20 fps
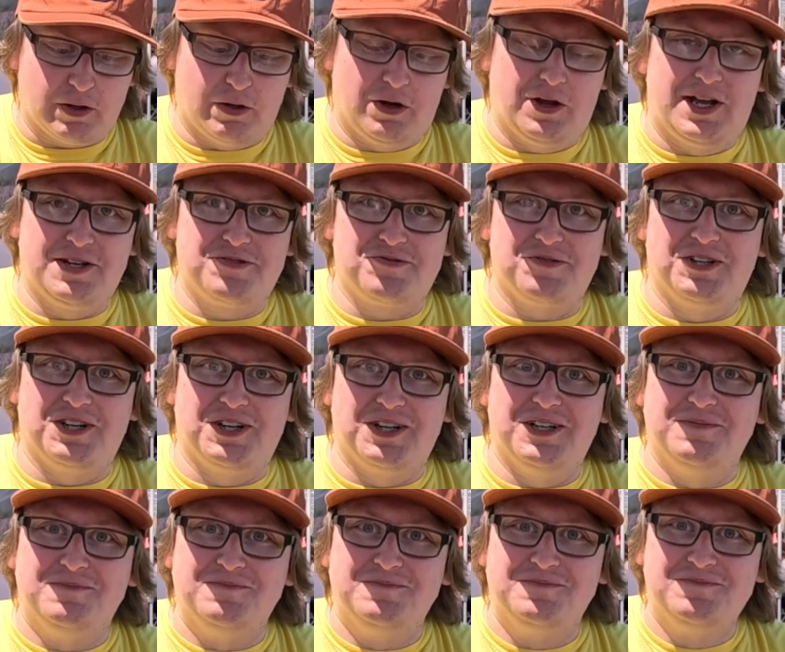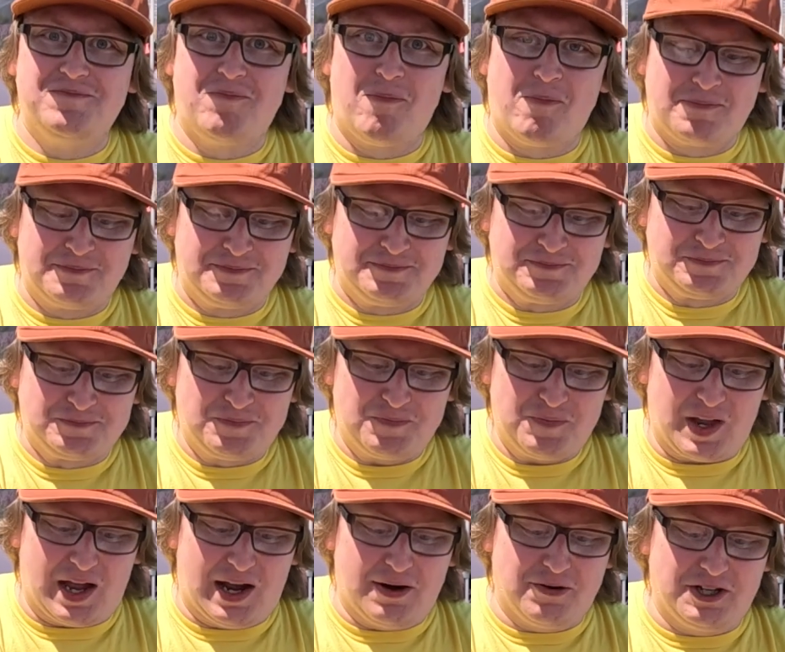Oh, that's really good.
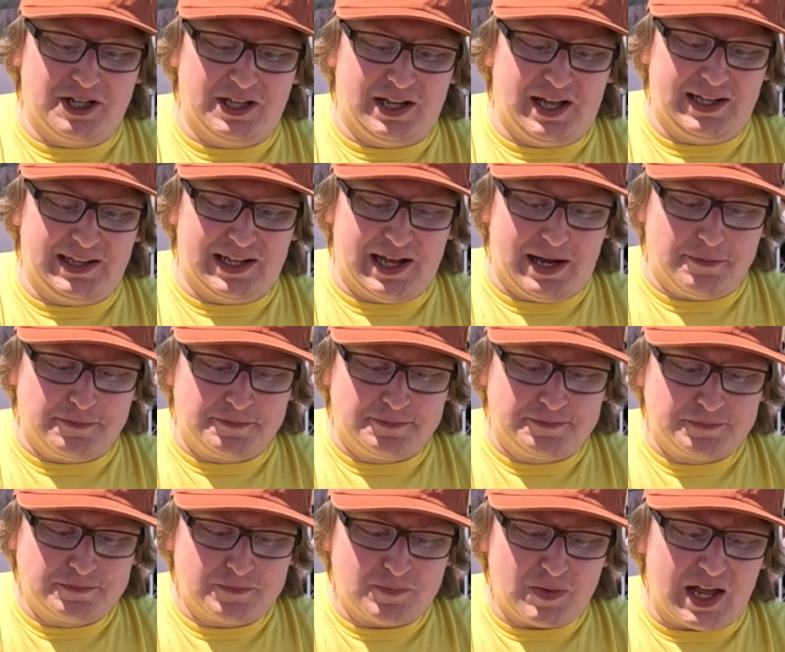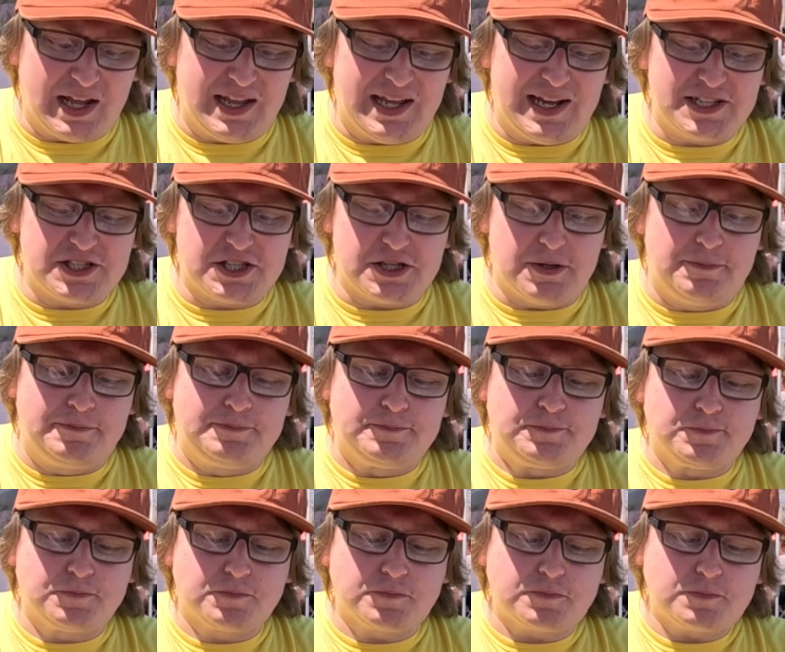I really like that. I think it's
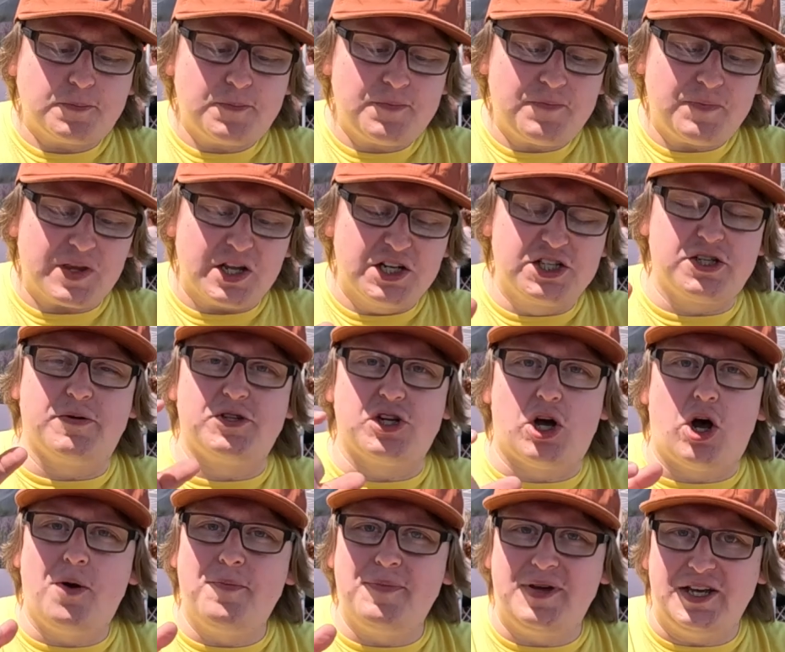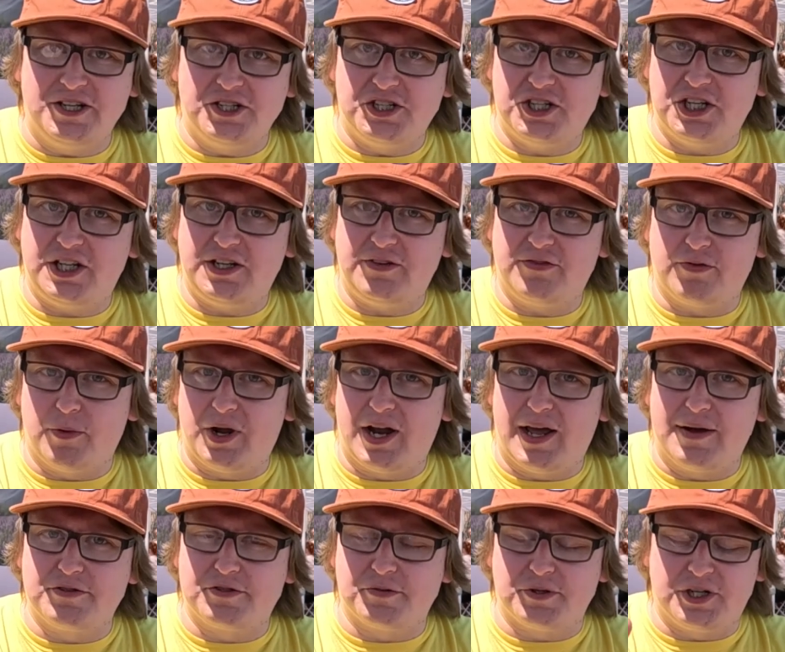all meat chili from what
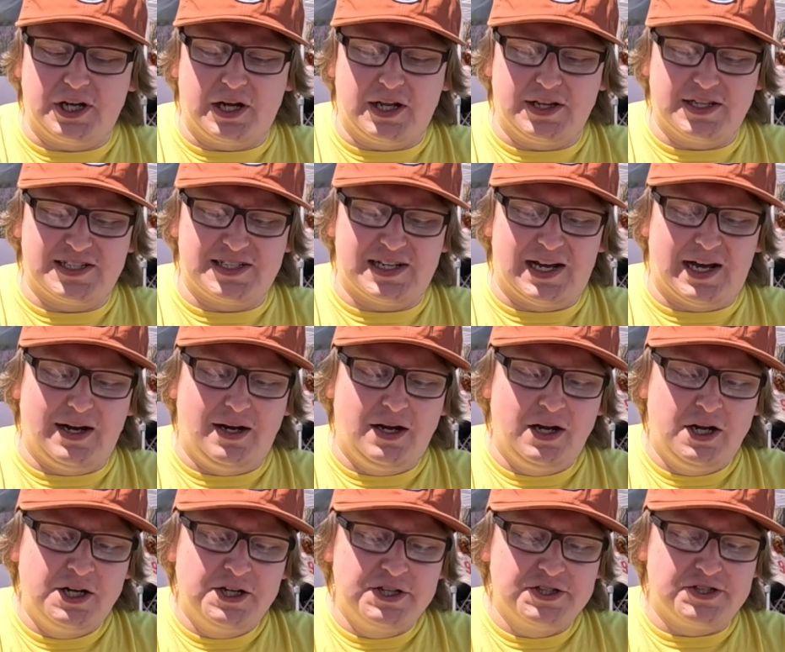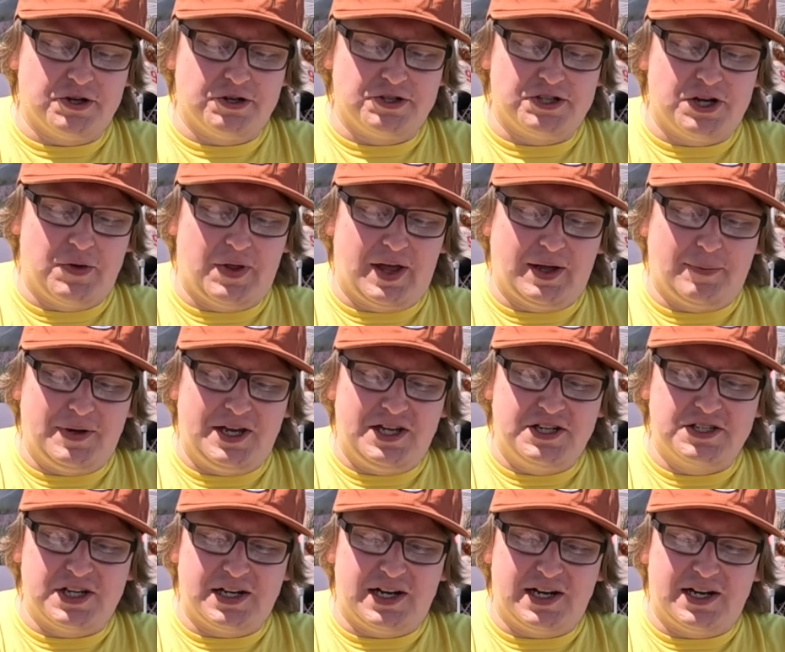I was reading on the sign. So there's no like
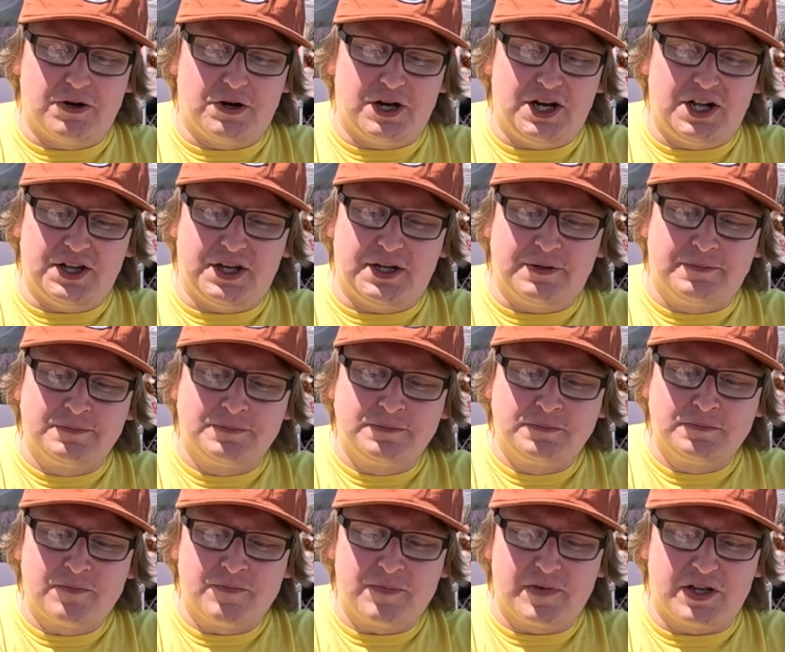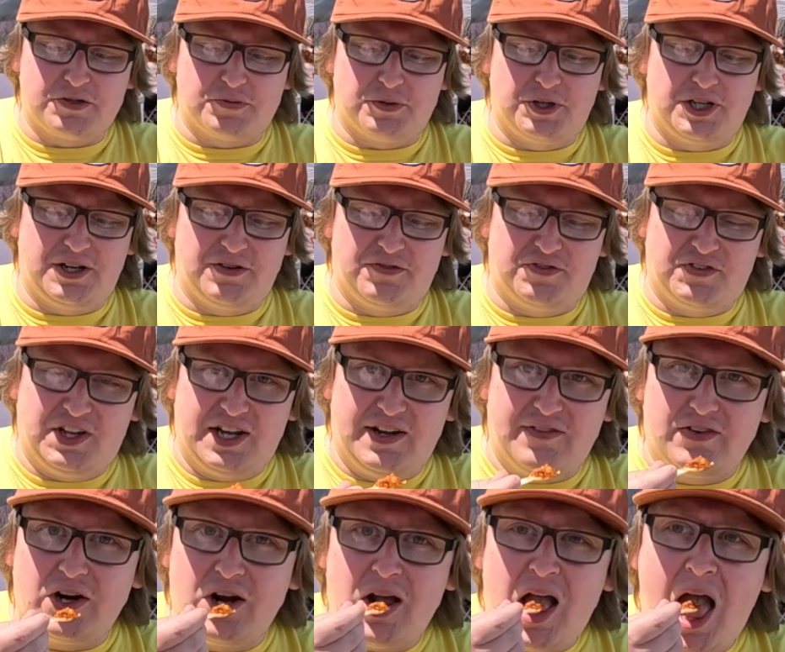beans in it or anything. It's really good
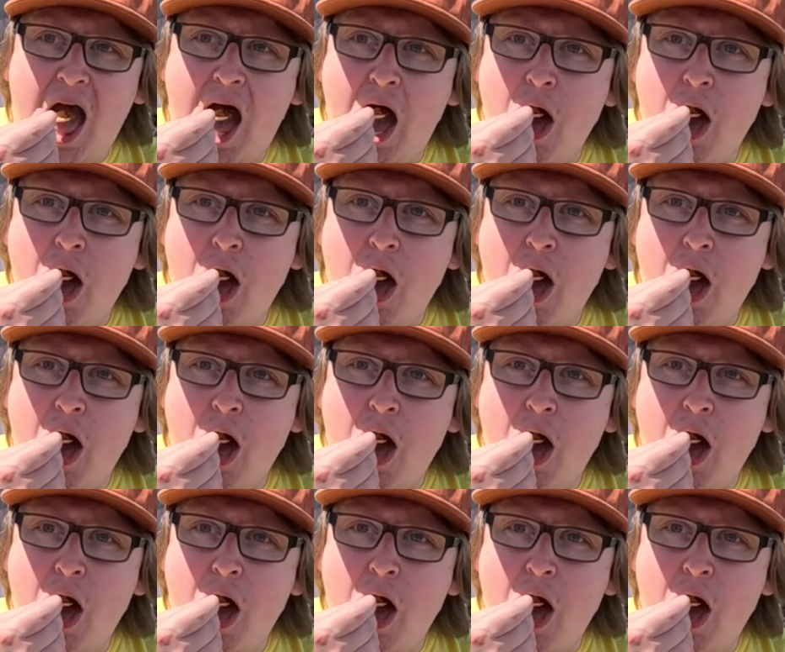flavor.